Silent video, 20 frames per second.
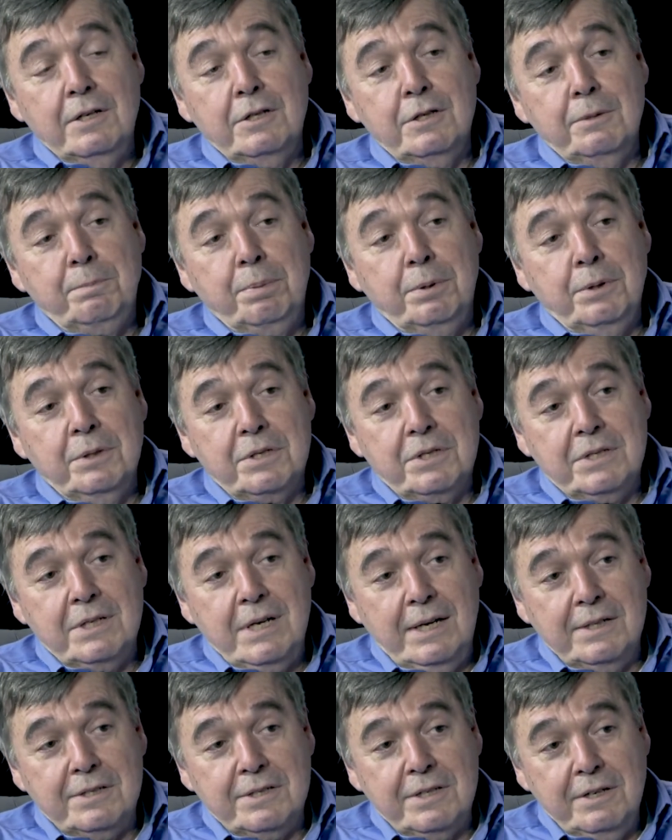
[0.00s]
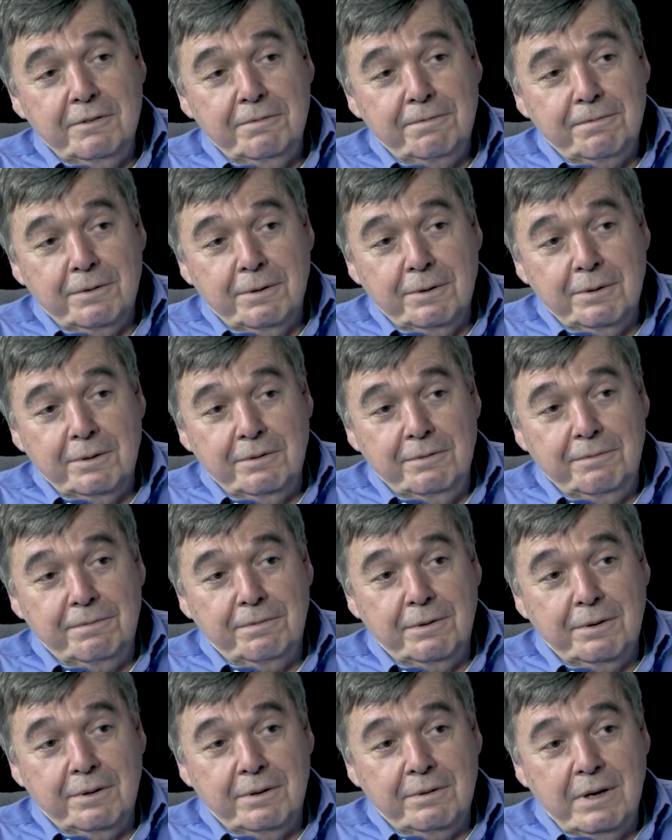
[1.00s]
to push testing further and
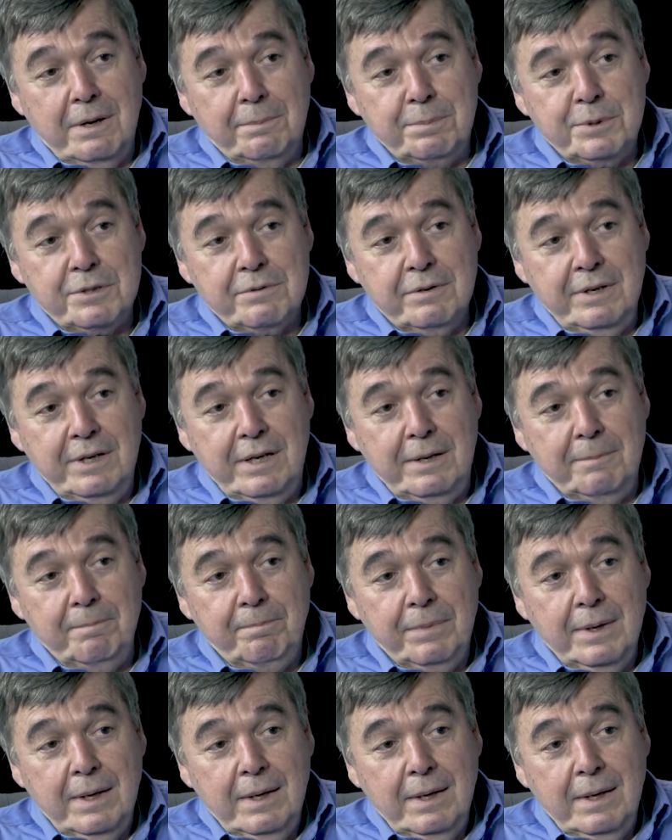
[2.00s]
further upstream,